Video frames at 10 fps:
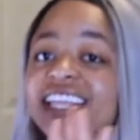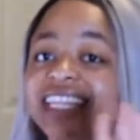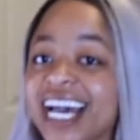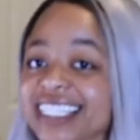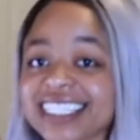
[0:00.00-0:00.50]

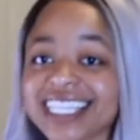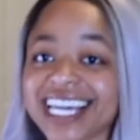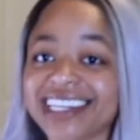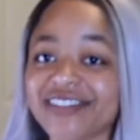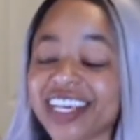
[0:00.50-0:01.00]
That's the
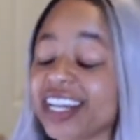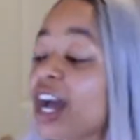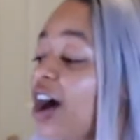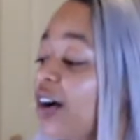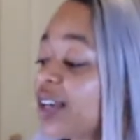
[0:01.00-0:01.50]
end of it.
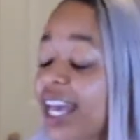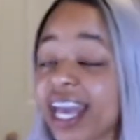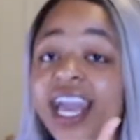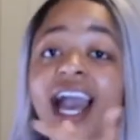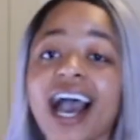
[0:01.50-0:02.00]

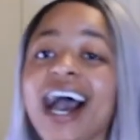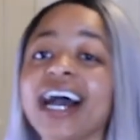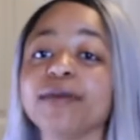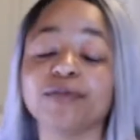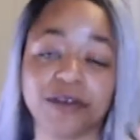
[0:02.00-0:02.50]
Okay?
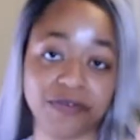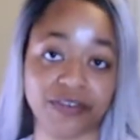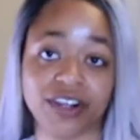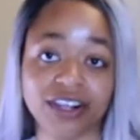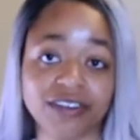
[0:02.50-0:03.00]
I
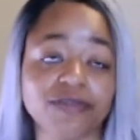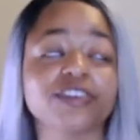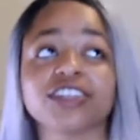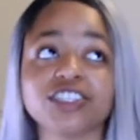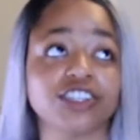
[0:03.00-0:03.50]
prefer
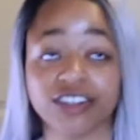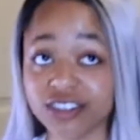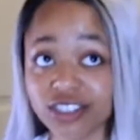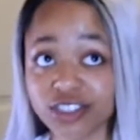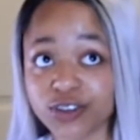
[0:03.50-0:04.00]
for the
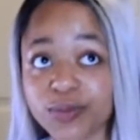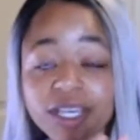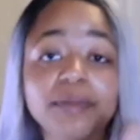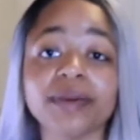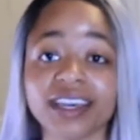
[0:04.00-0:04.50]
church to
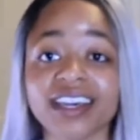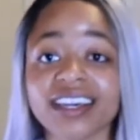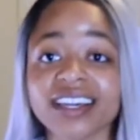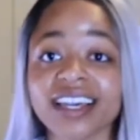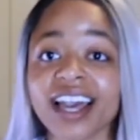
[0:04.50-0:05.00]
be
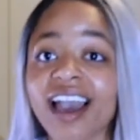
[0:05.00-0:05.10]
big,